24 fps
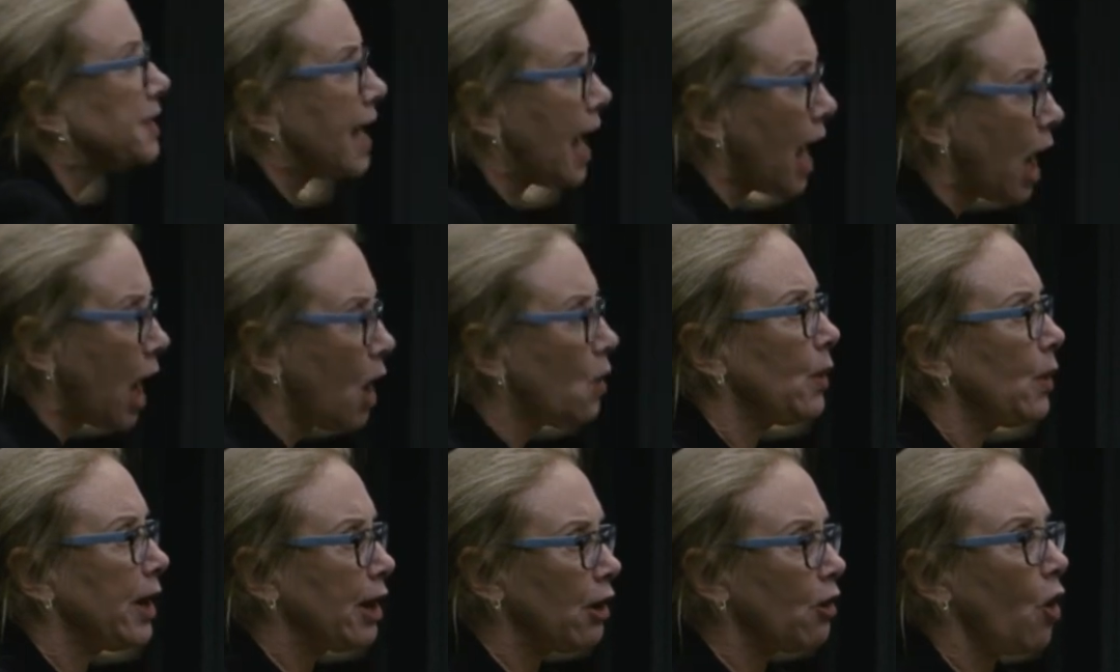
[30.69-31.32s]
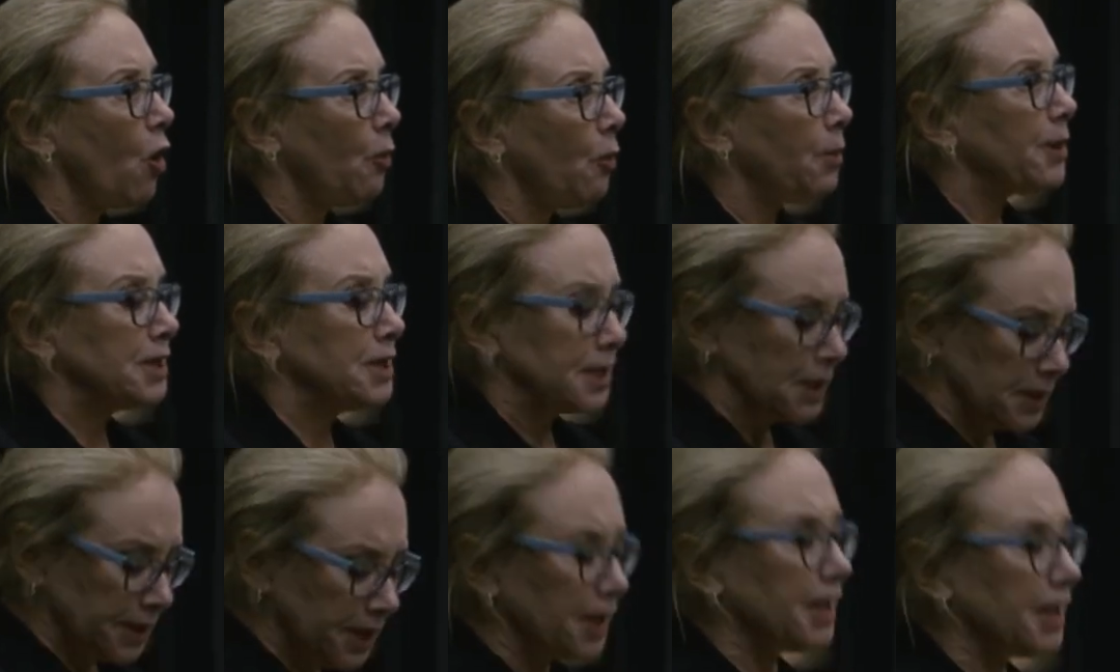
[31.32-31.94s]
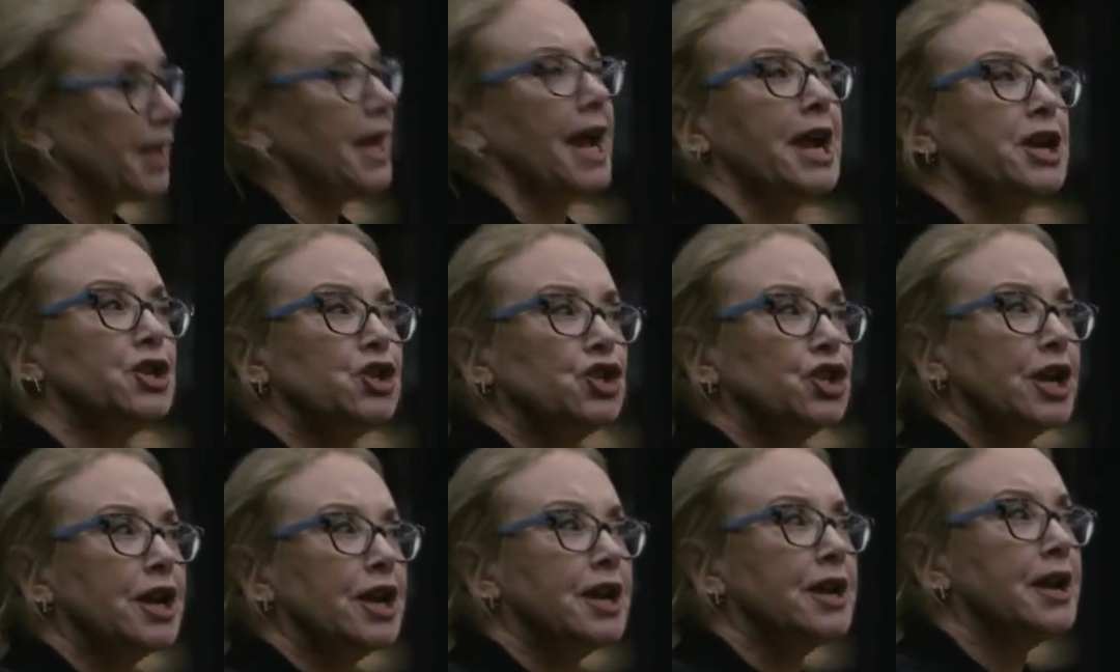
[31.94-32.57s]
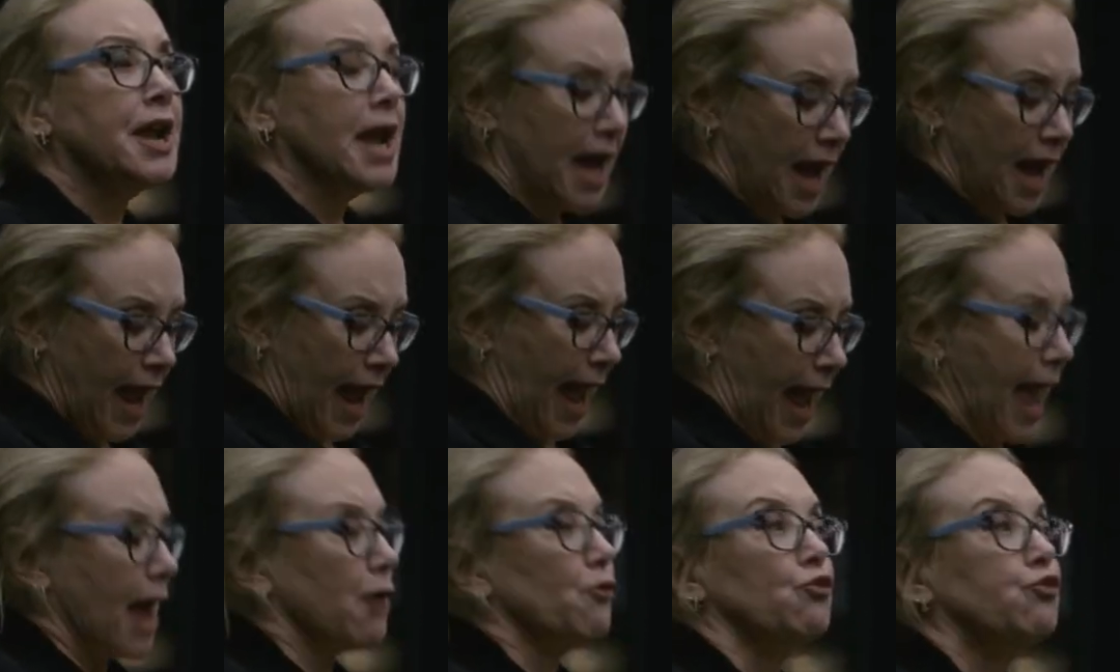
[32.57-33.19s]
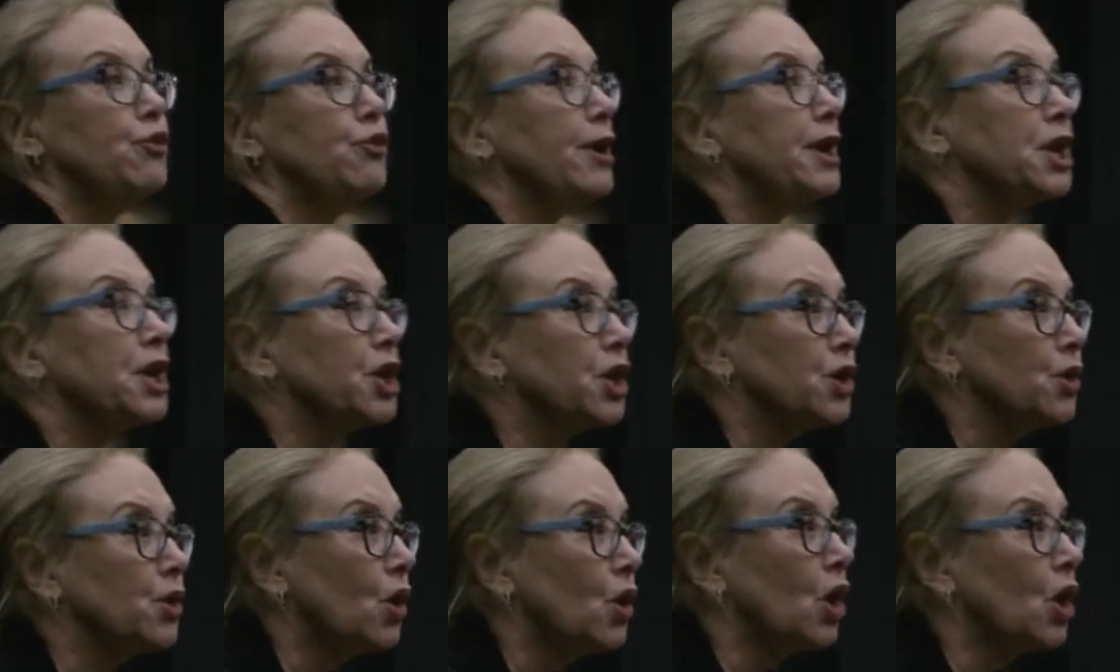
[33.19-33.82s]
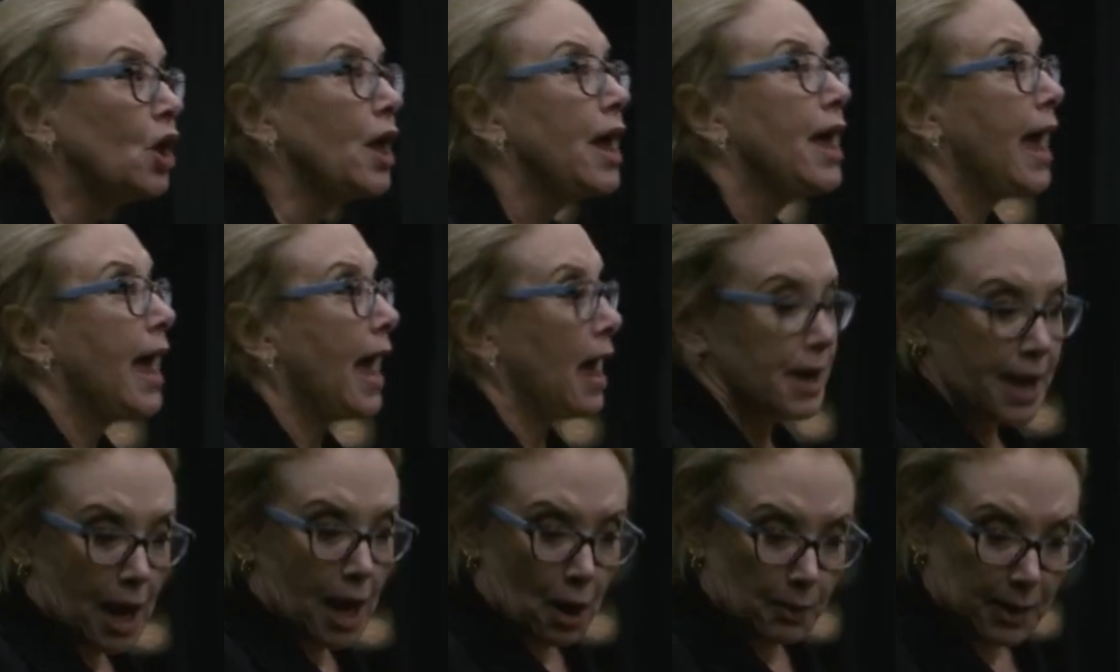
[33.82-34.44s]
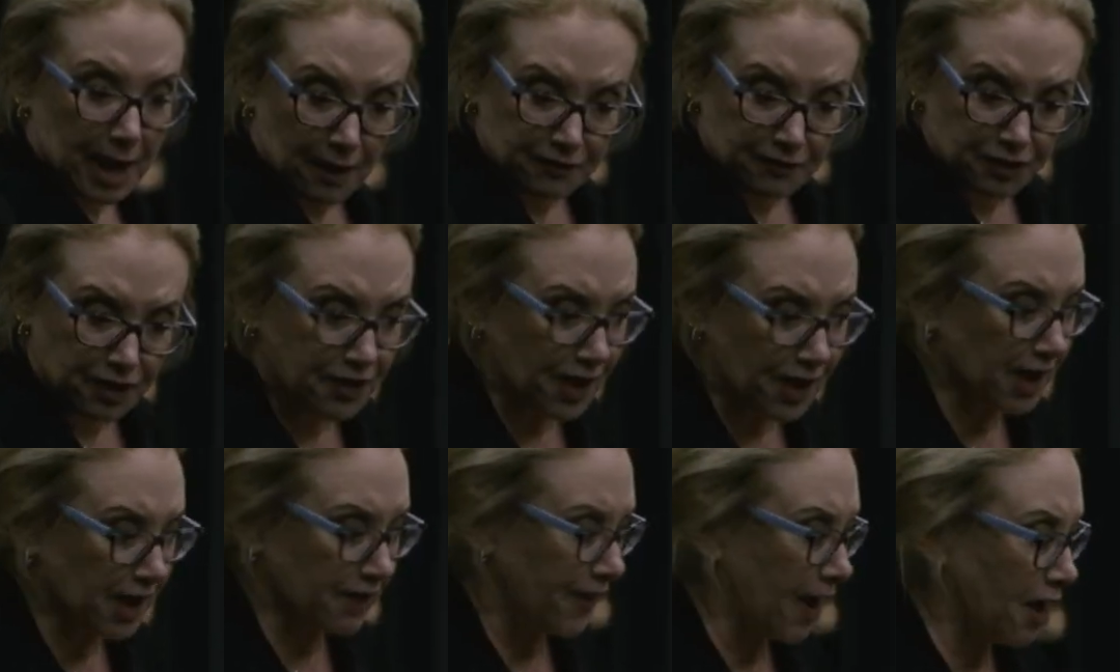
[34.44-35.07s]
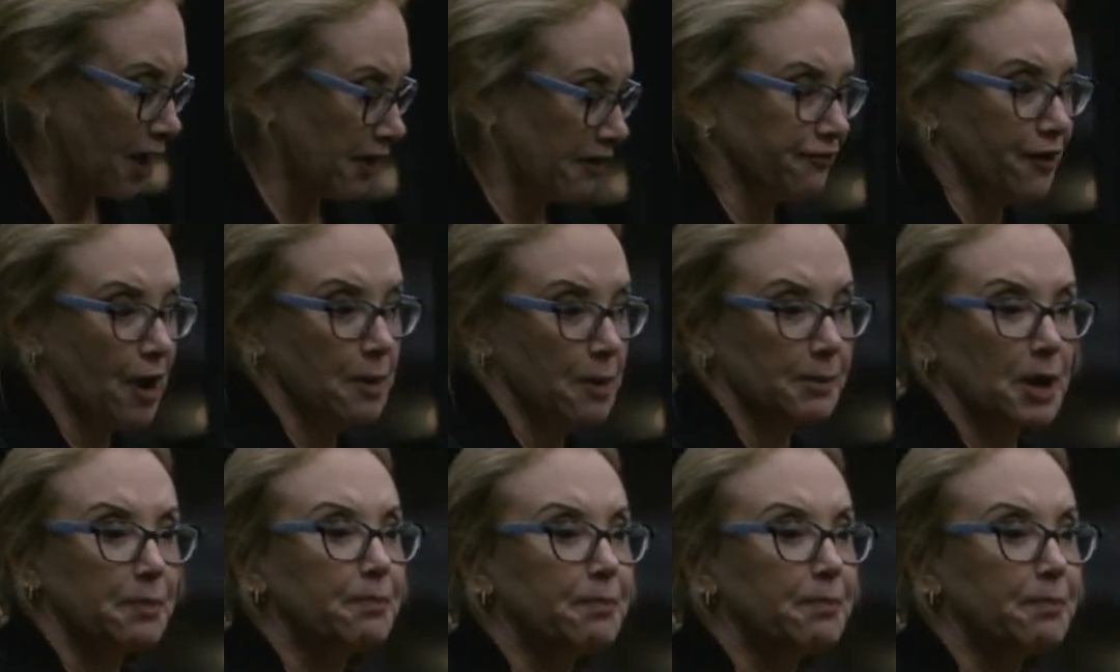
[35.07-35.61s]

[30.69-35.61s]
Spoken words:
now we are open to litigation and ridicule, and now we have to think of how to frame an